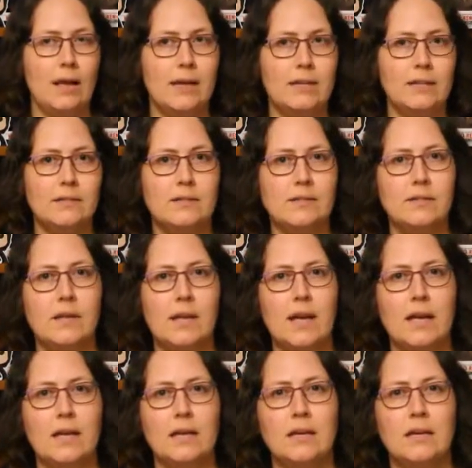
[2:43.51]
It's
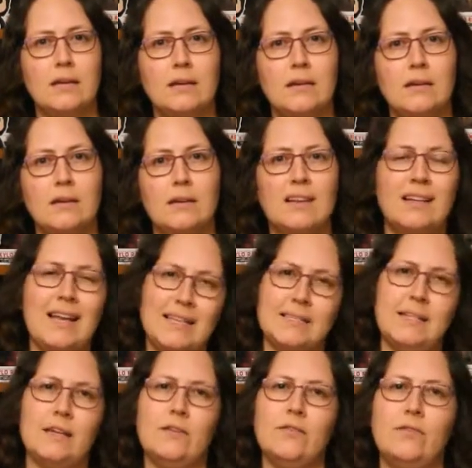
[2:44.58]
a
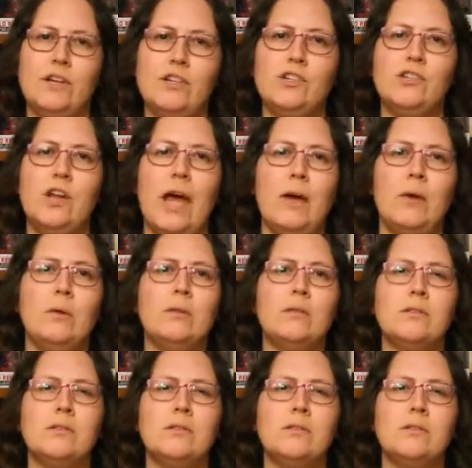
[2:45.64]
classic French tale,